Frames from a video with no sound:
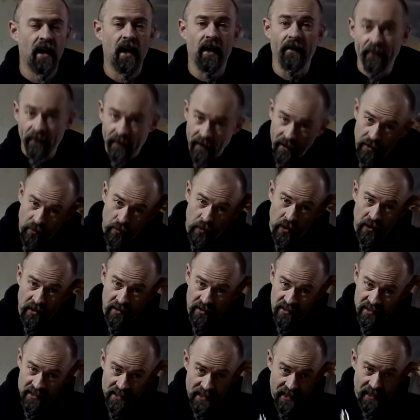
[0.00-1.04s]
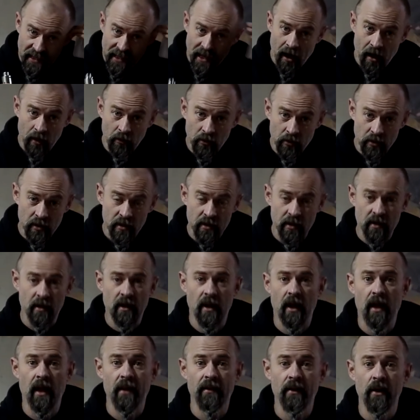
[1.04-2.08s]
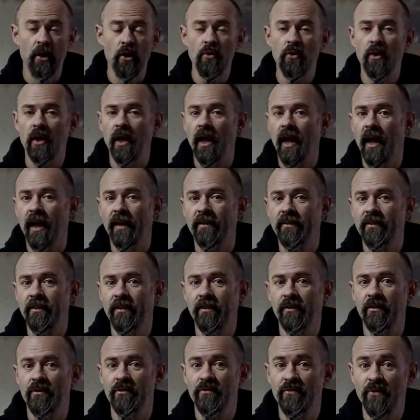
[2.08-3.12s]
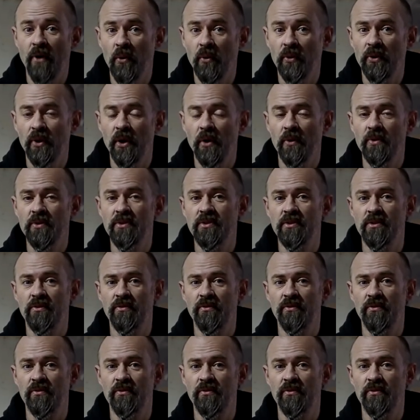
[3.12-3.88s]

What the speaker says: and then we'll sneak out and look at the photos